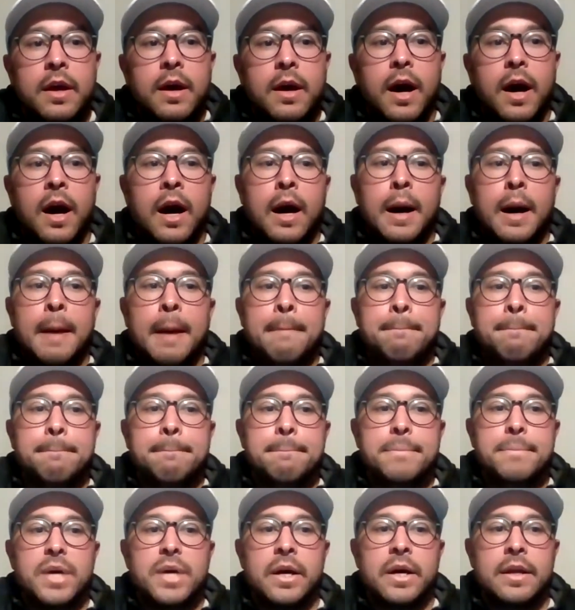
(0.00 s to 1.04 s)

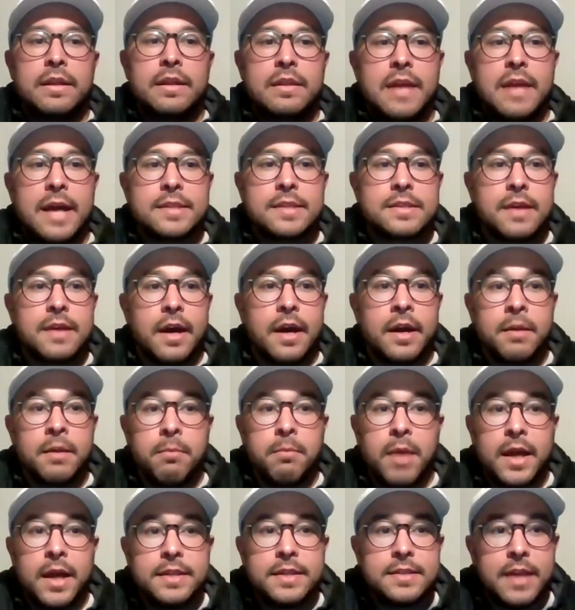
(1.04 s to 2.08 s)
But that's kind of
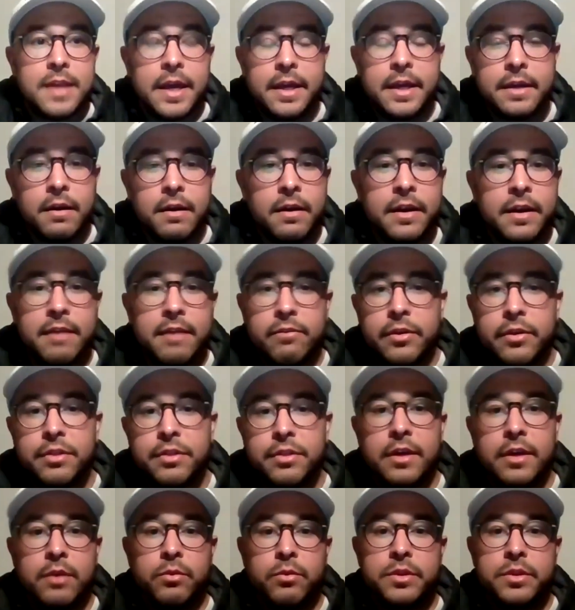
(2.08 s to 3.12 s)
my take on
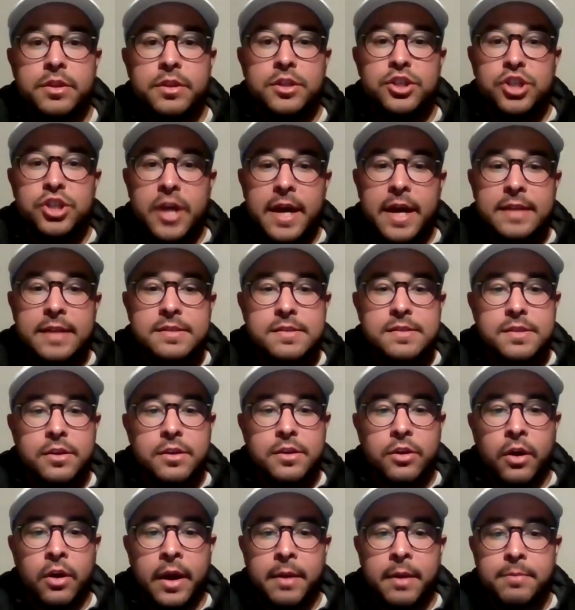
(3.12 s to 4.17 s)
everything with the Jets.
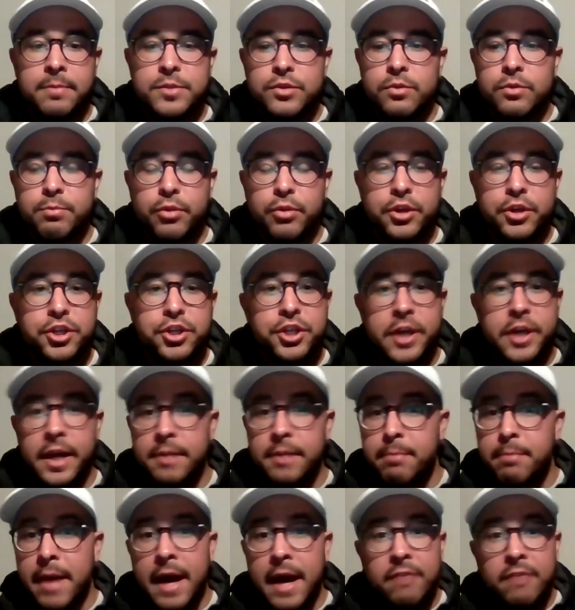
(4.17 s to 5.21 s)
I do
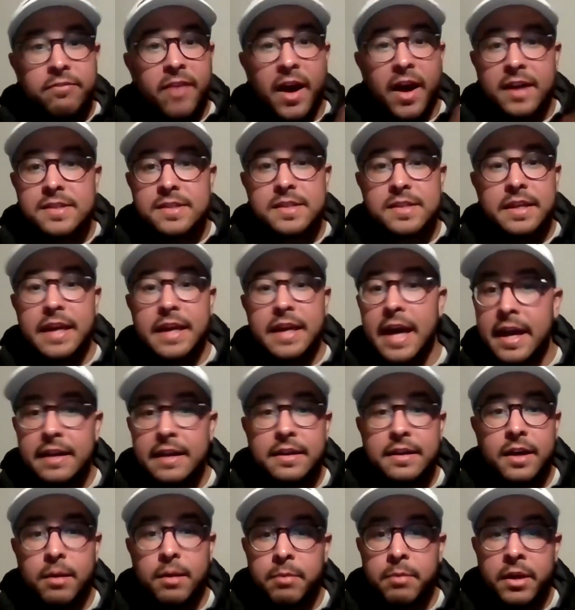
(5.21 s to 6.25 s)
appreciate Matt Fox
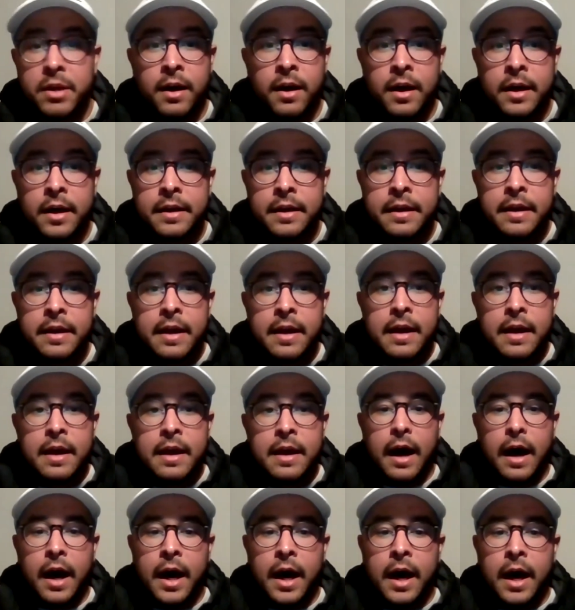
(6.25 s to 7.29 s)
again coming on.
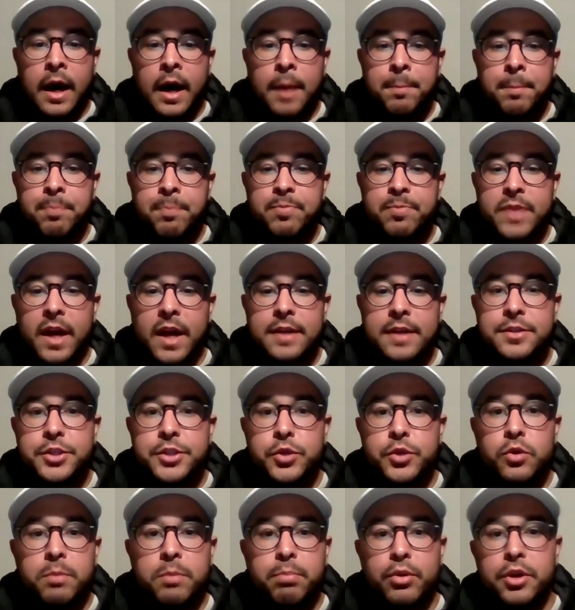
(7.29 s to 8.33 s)
I
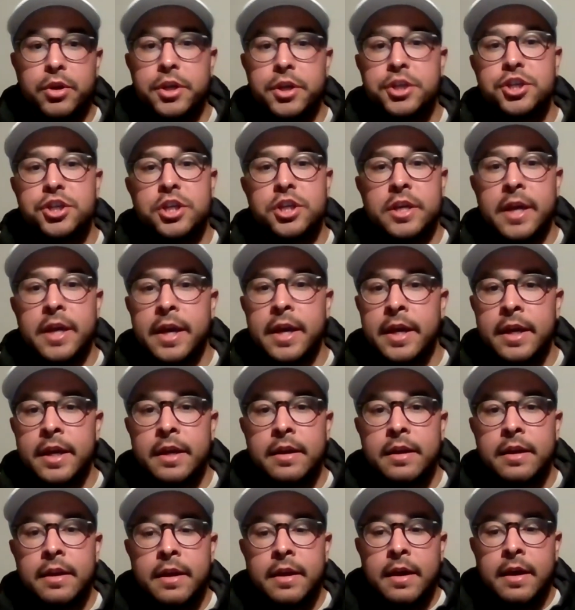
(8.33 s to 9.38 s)
do
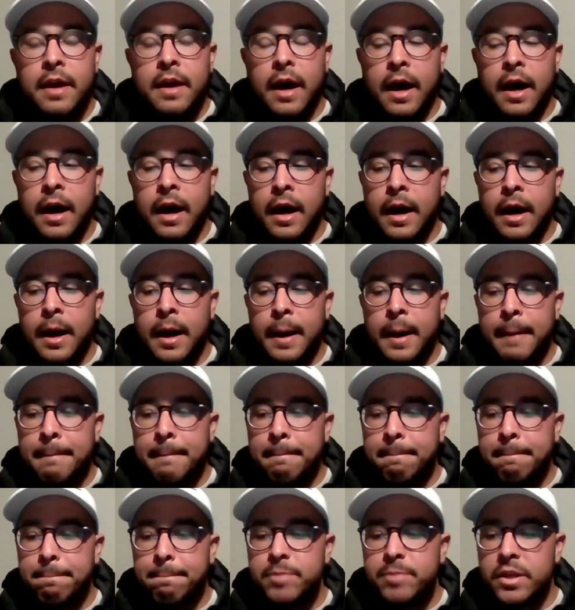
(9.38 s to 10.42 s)
appreciate,
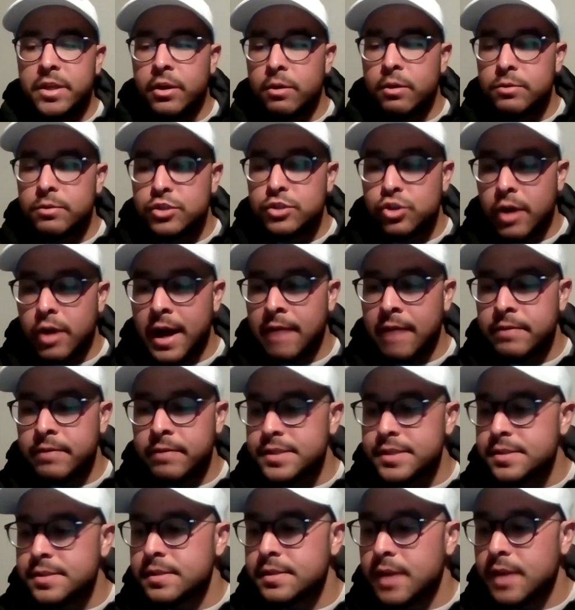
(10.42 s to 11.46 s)

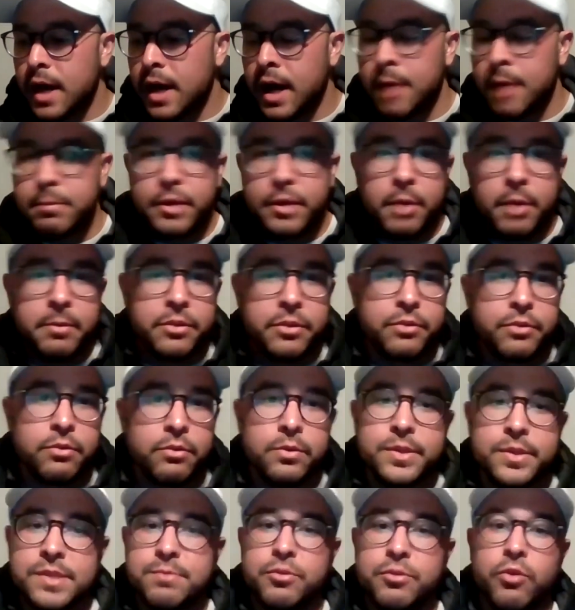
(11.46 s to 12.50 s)
Travis and Tom coming
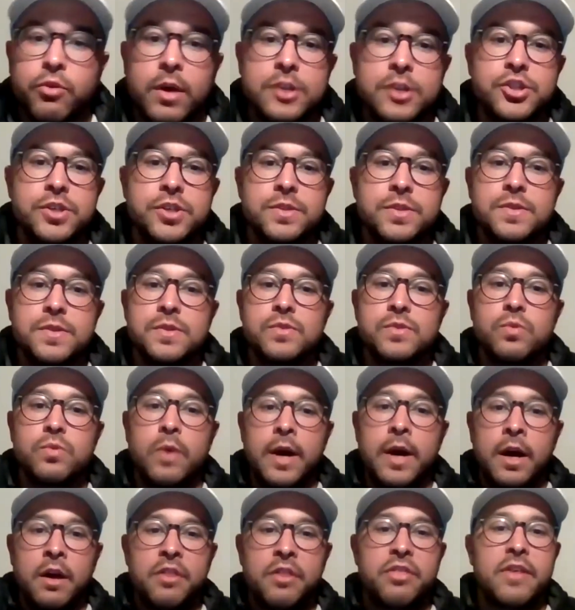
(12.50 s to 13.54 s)
through with some questions as
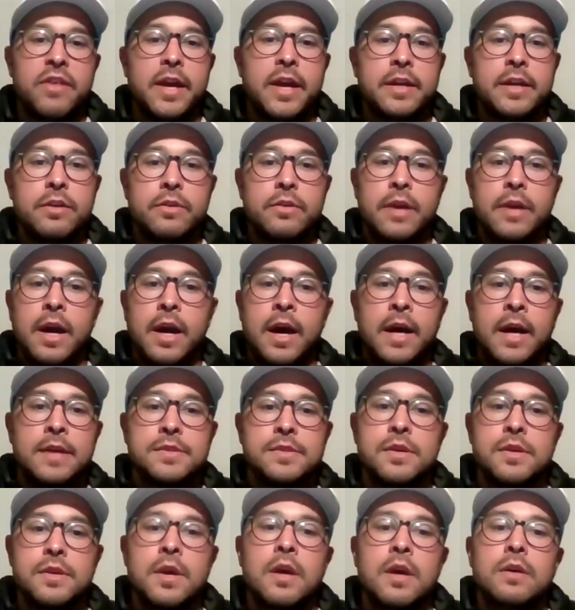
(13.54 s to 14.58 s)
well. Thank you
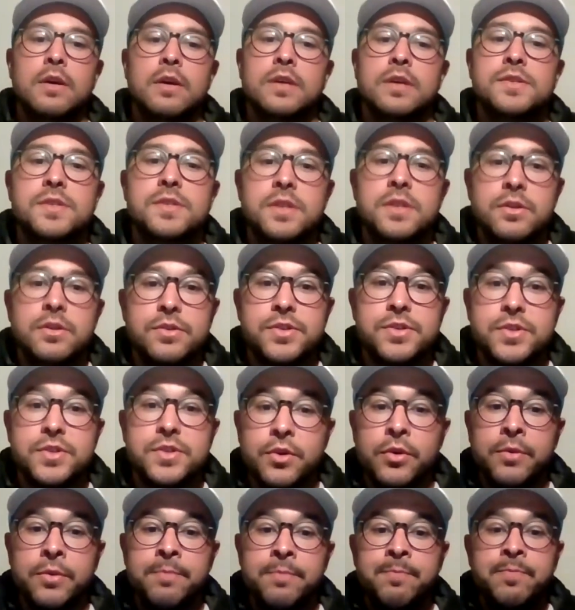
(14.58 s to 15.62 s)
guys. I'll see you
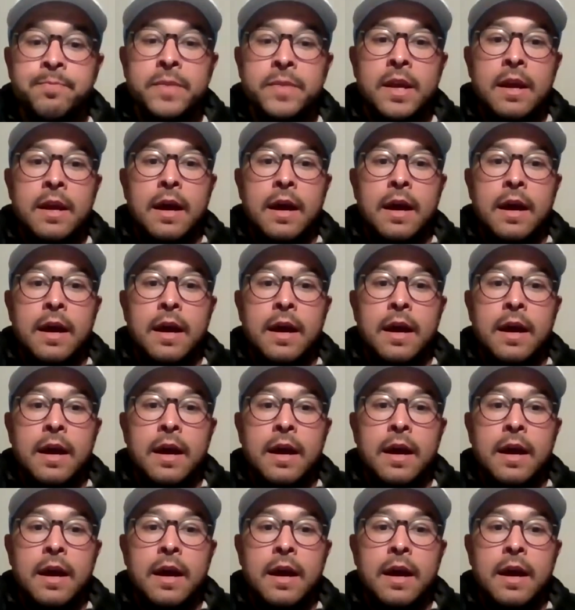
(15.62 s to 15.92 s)
soon.